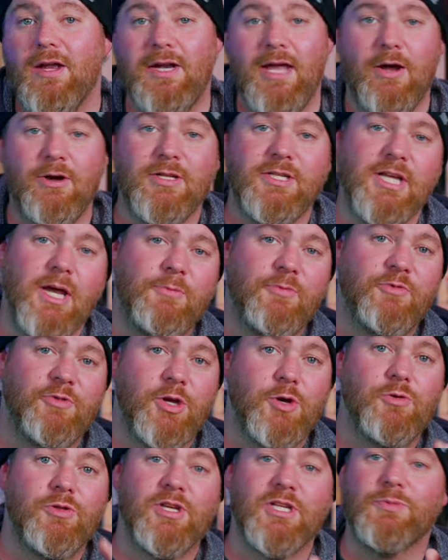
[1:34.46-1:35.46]
Now to some of
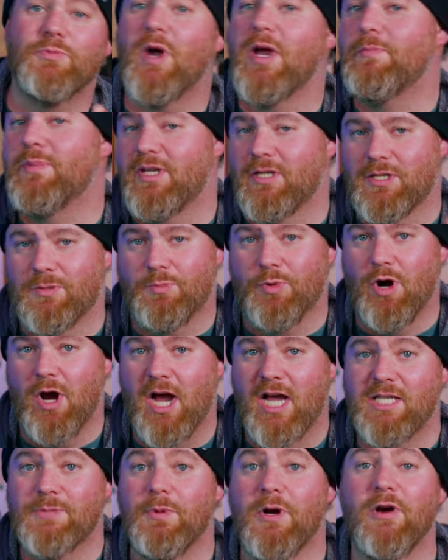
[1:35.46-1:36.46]
you, this might be a
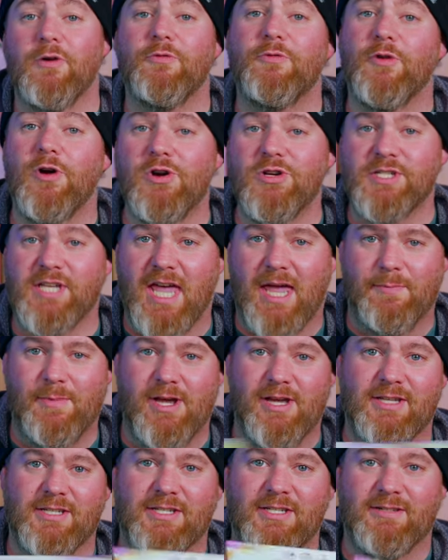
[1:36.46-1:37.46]
surprise, but our first game
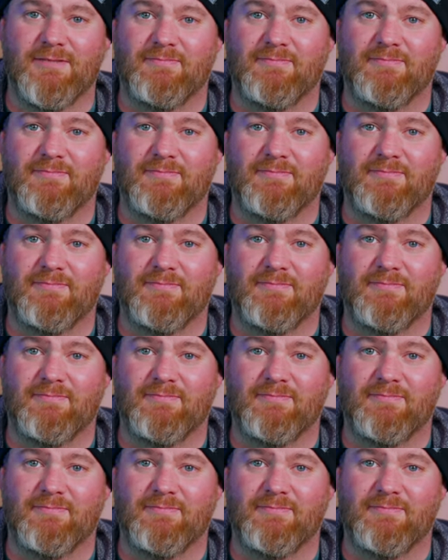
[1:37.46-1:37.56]
is